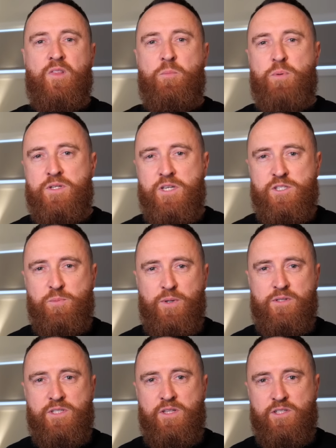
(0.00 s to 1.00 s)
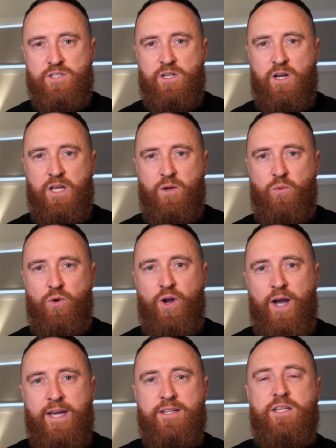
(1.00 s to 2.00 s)
The participants in the study were
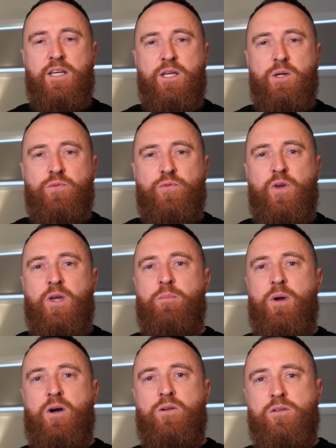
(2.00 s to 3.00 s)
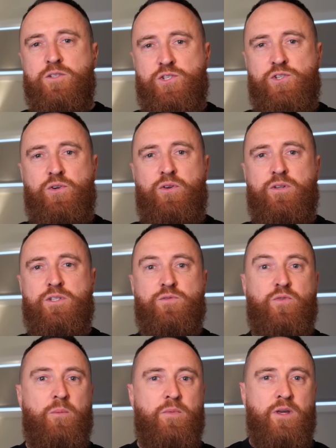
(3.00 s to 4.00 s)
80 female students
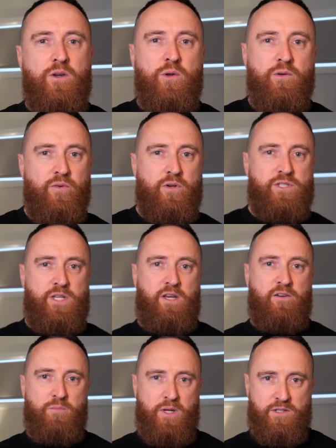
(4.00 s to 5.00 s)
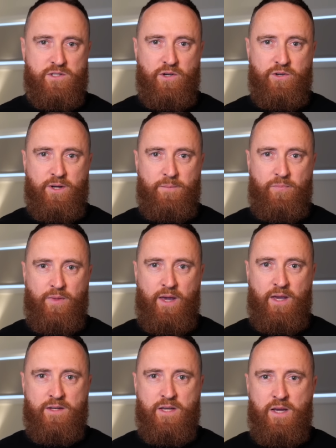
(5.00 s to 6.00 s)
from the University of Minnesota,
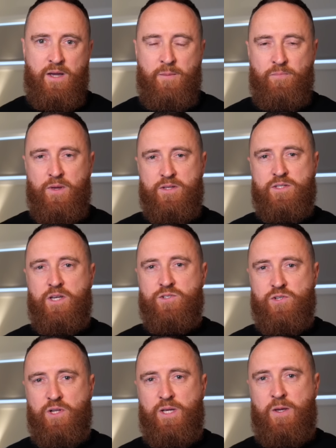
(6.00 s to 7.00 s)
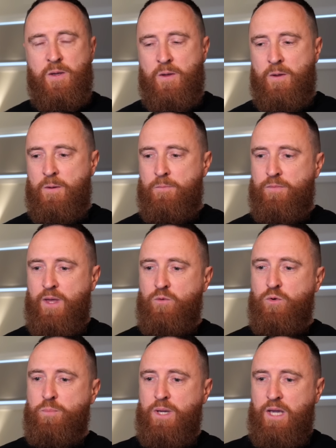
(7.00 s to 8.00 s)
and essentially, they
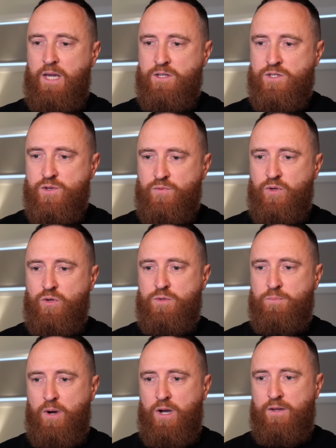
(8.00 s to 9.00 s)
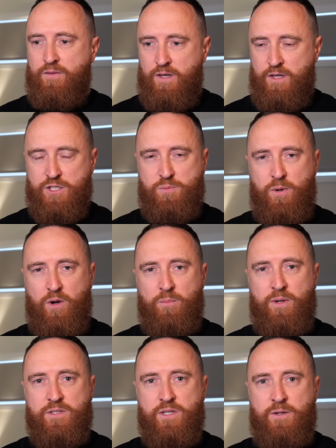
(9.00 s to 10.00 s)
would be interviewed by the
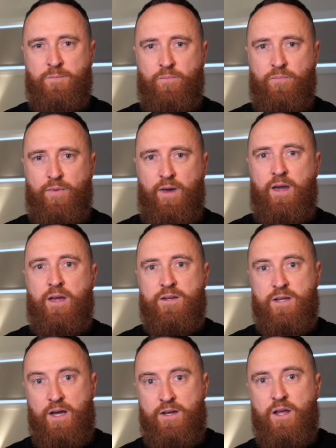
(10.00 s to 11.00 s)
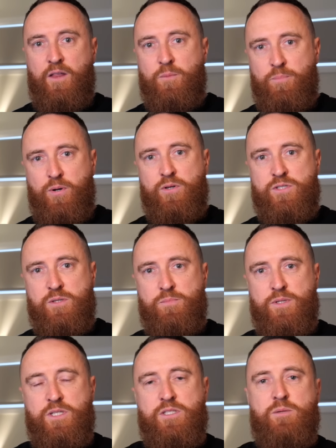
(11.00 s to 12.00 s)
experimenter and another person
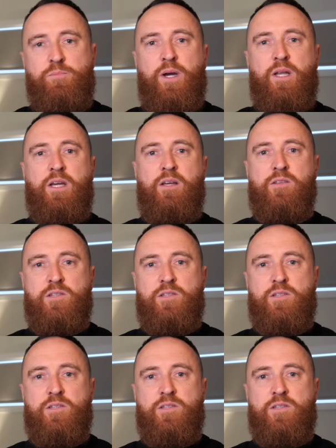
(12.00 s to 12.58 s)
participating in the